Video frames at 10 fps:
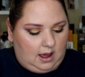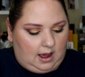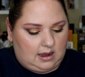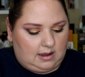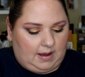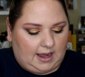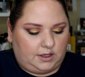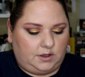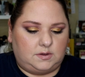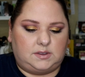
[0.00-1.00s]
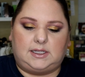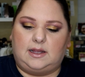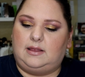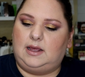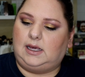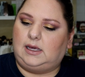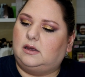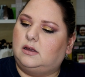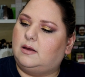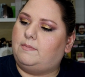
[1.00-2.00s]
I used
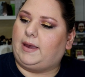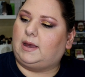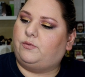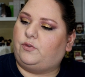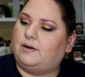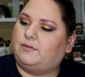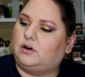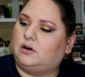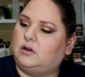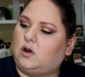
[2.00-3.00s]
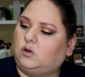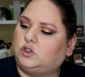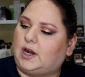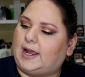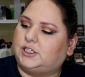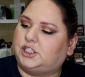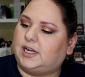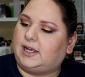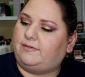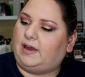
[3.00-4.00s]
the Makeup Forever Ultra
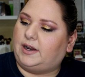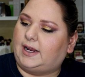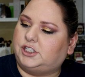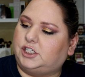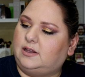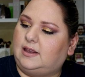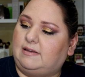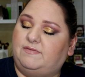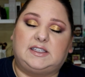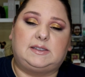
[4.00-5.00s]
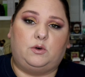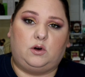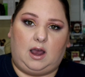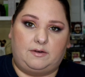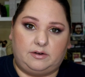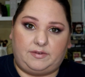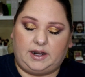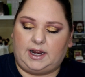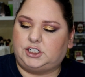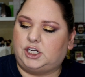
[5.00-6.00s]
HD Foundation, the Invisible Cover
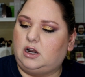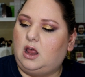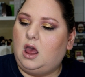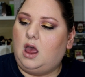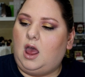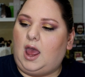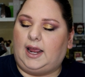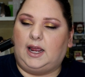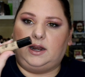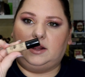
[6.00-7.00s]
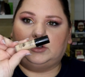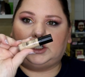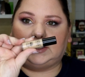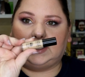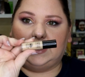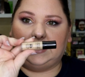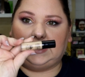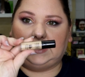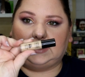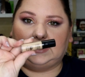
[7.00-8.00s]
Foundation, and it was just a
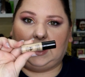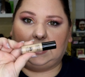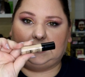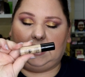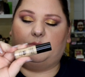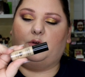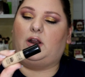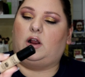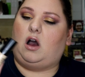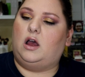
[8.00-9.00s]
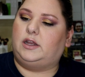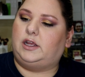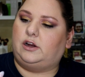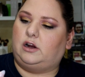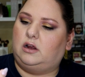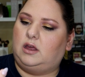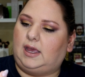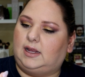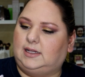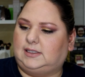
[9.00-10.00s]
decent size sample that I got in here,
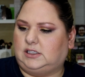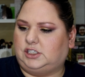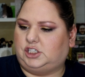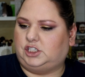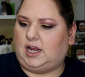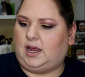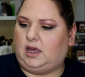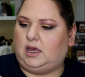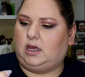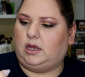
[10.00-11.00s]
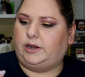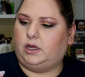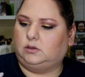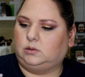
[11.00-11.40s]
and it's the shade,